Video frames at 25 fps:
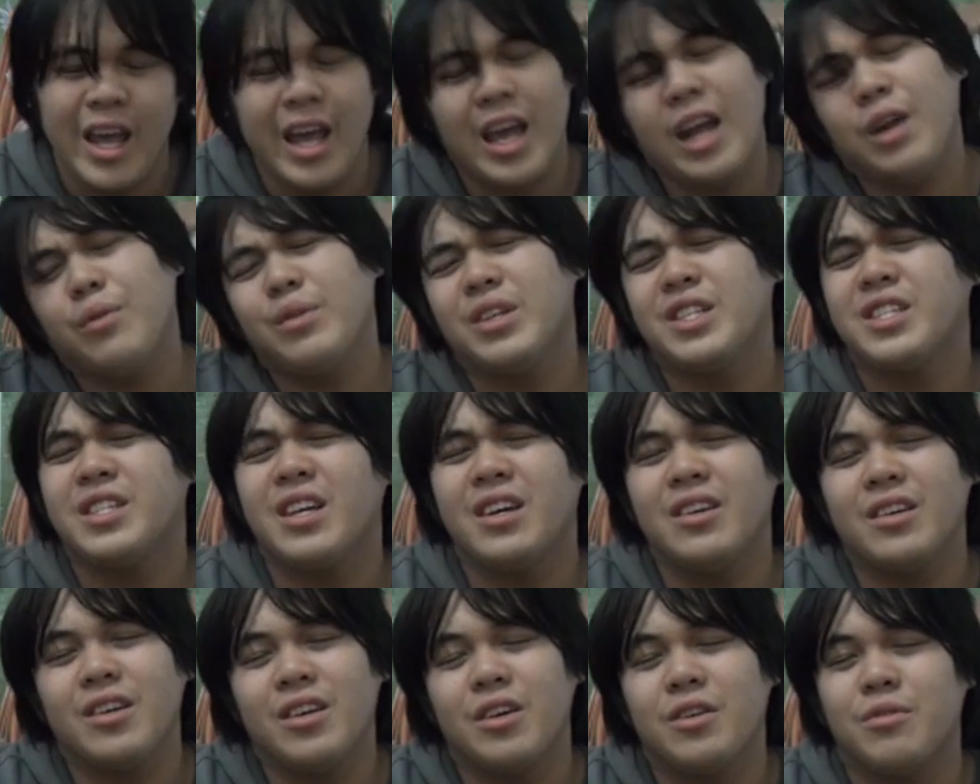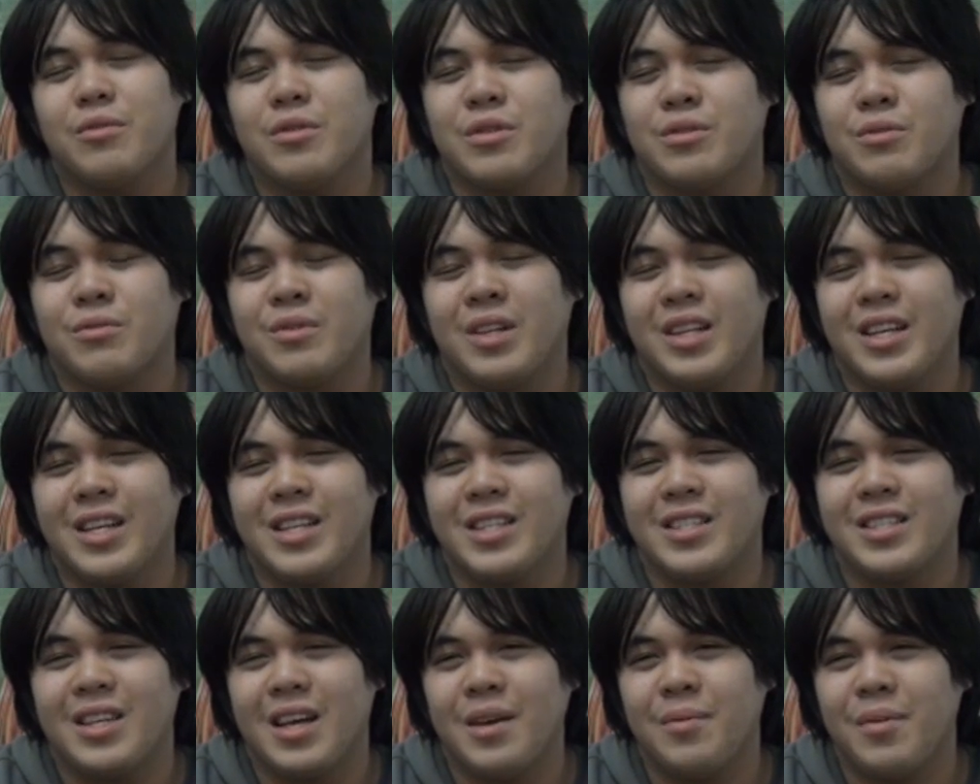And when Sakuya was
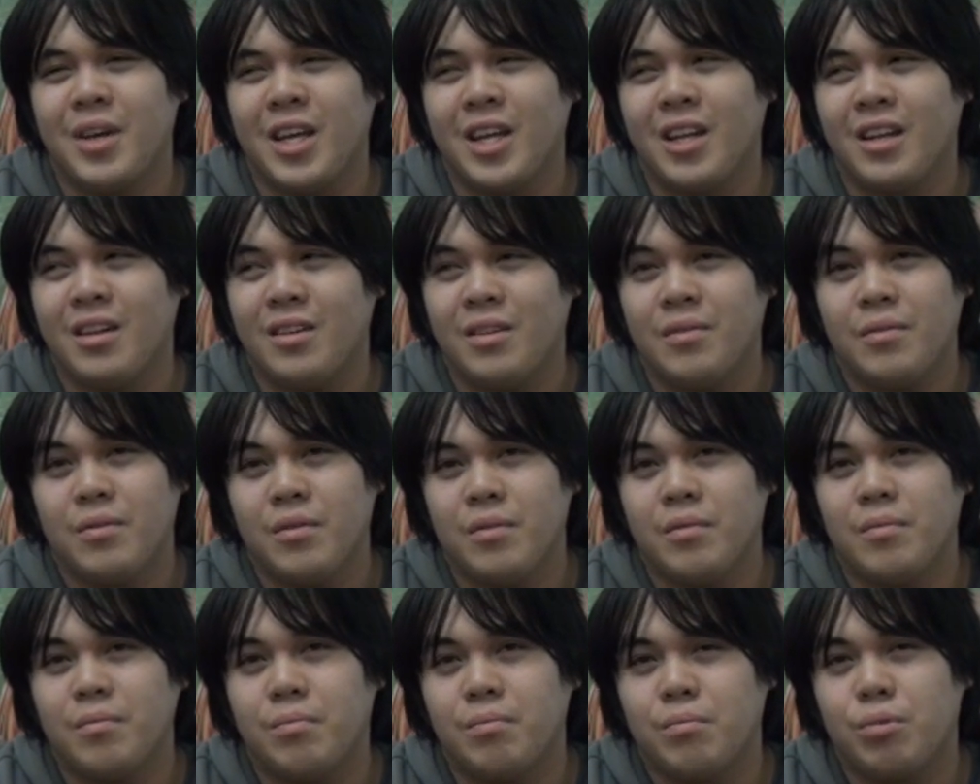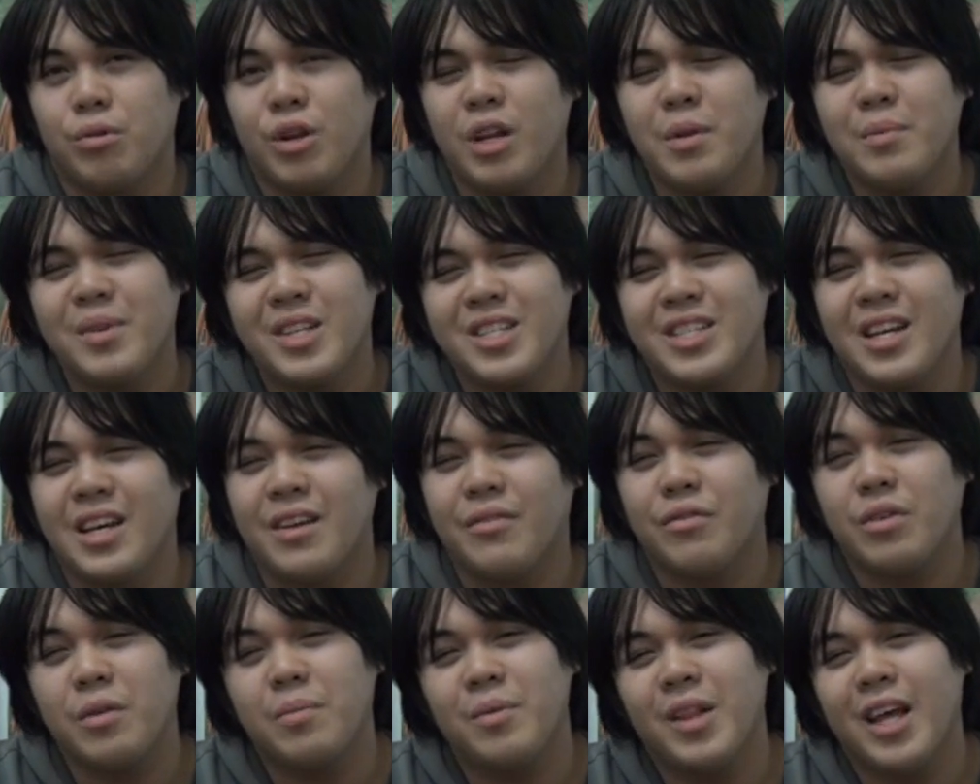released, I mean, pretty much
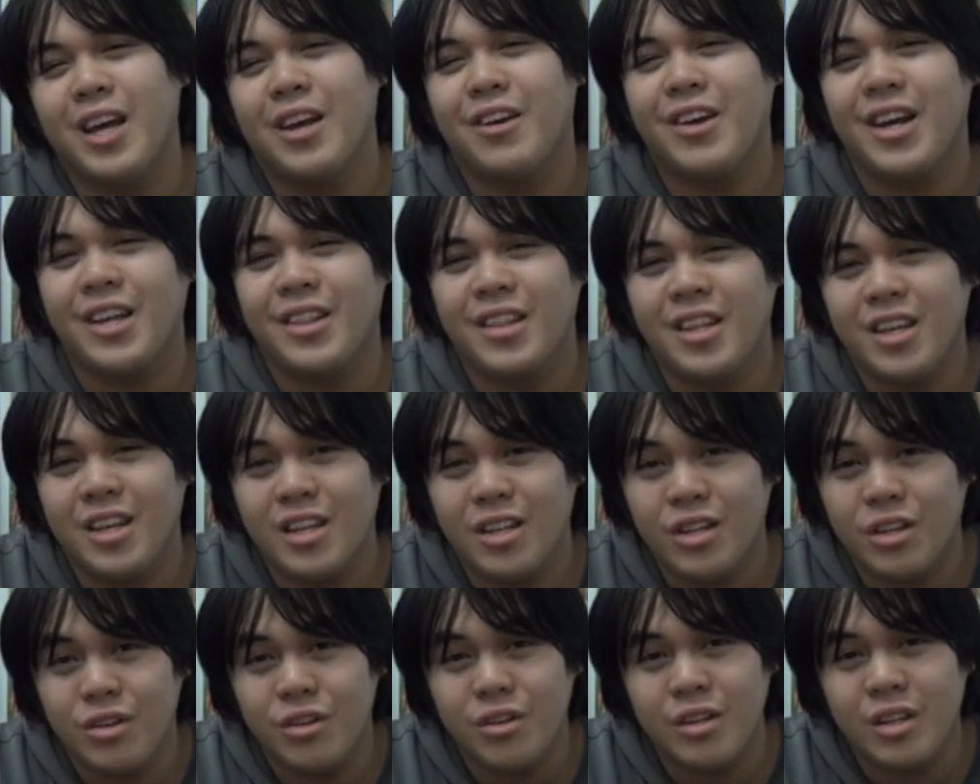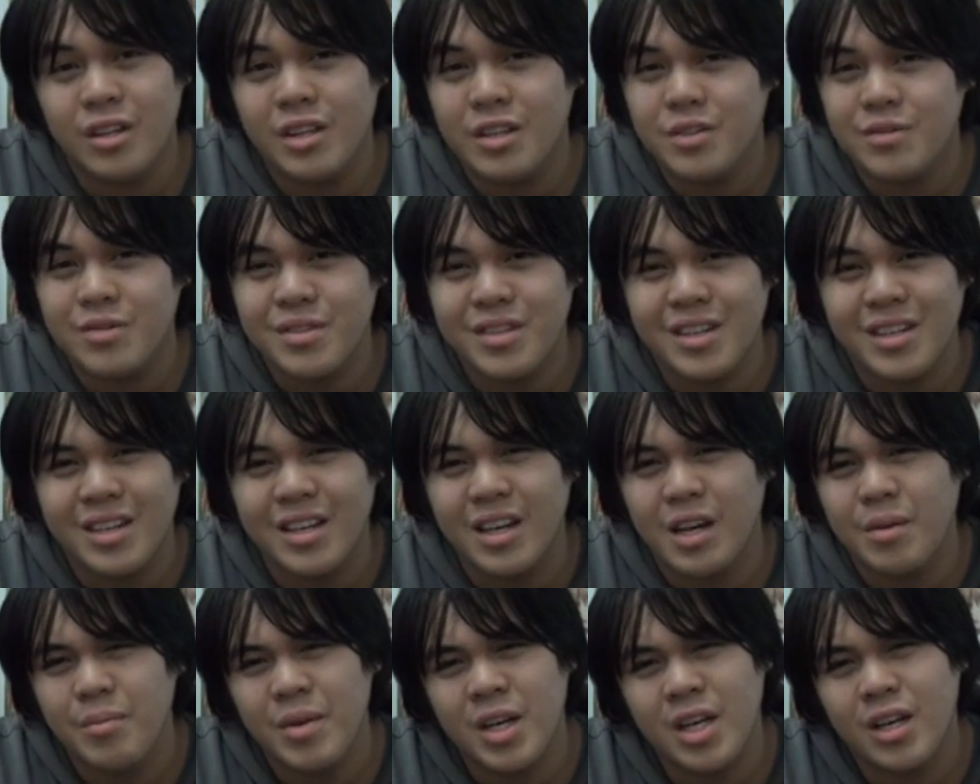every player out there knew that this was going
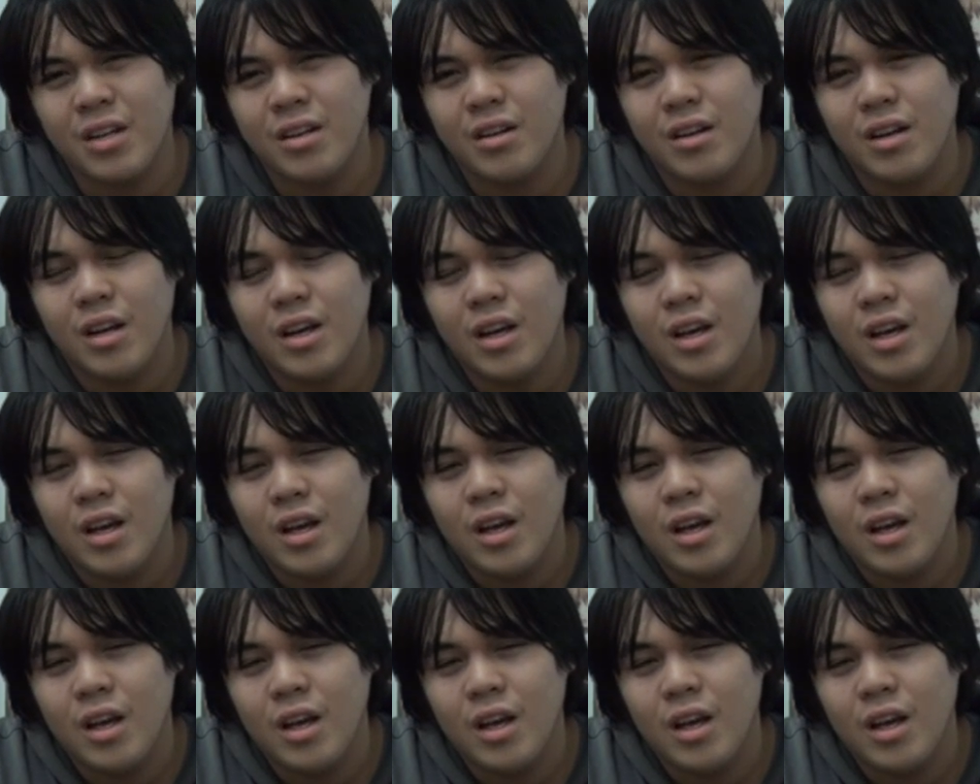to come out.